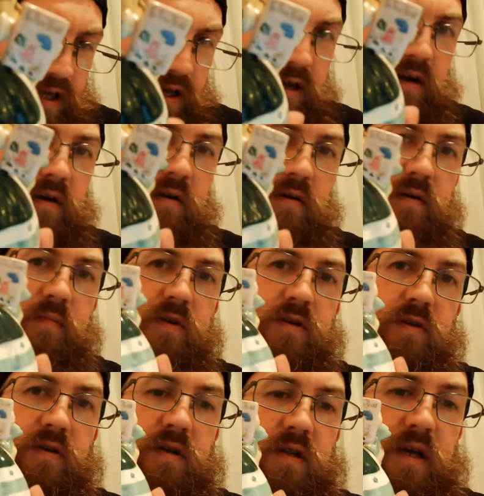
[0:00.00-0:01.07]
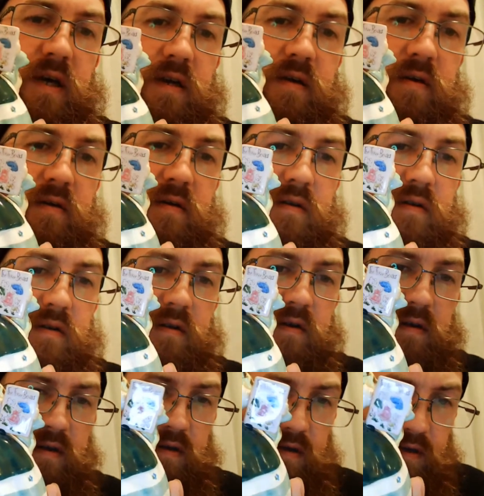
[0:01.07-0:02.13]
here. Let me turn the light on.
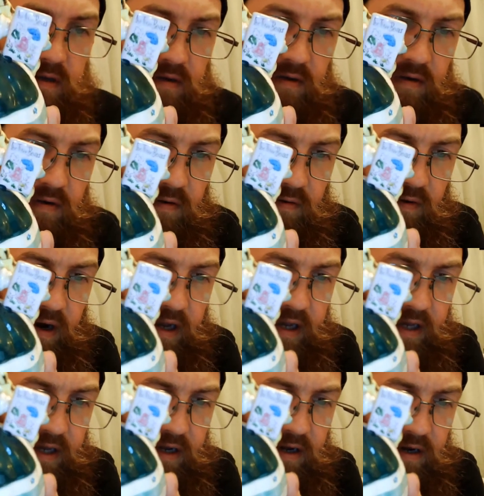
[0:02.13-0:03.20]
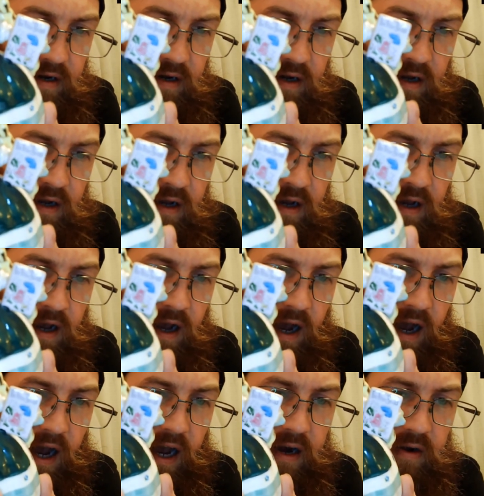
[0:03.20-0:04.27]
Right here.
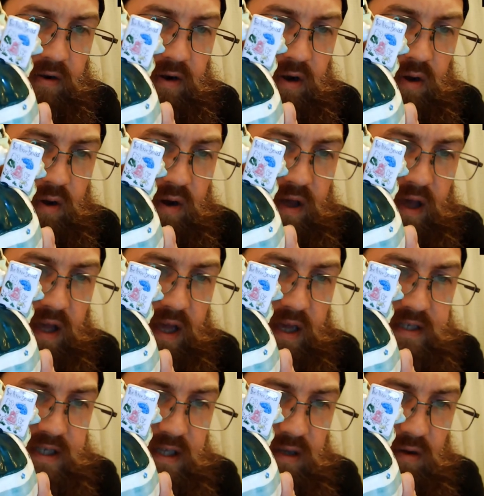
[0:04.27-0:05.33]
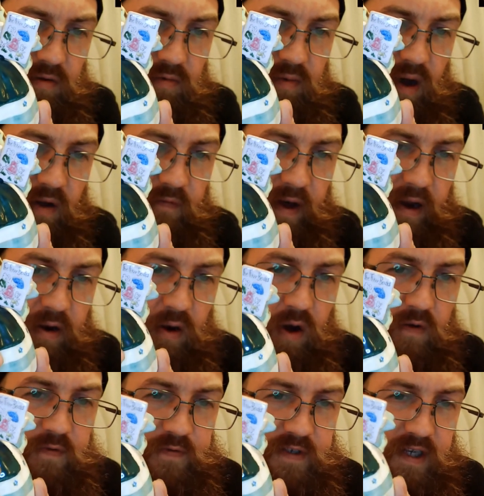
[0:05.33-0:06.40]
I don't know. It's a little rough. I don't
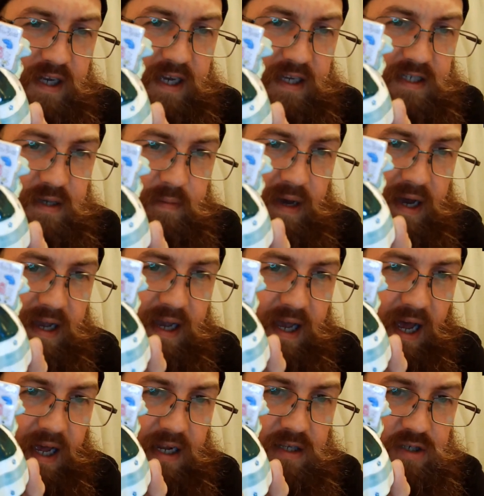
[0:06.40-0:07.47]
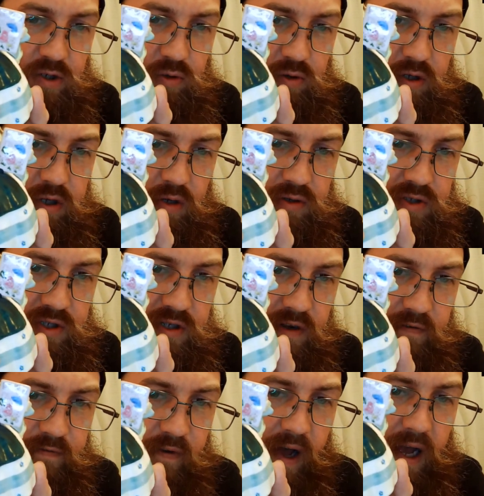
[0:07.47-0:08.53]
know if somebody got it too close
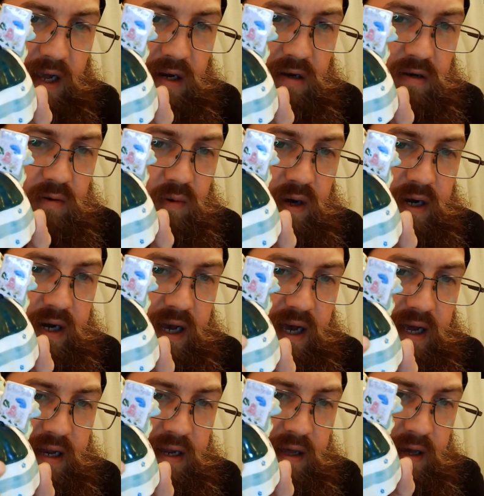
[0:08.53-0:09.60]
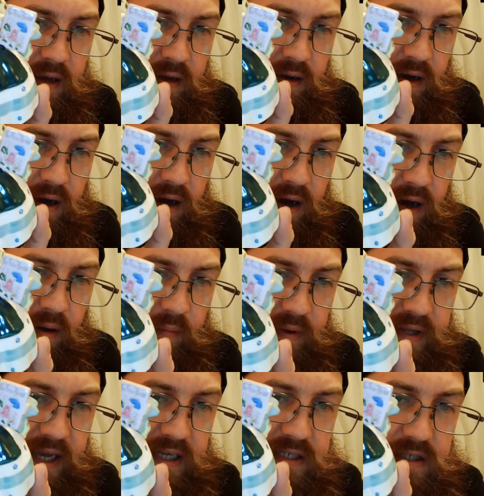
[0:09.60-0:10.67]
to the fire or whatnot.
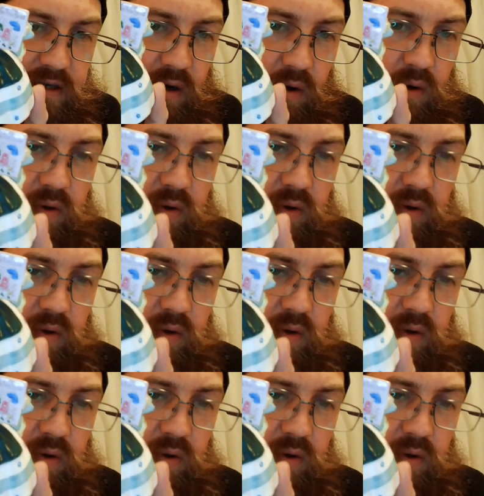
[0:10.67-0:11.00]
But that's the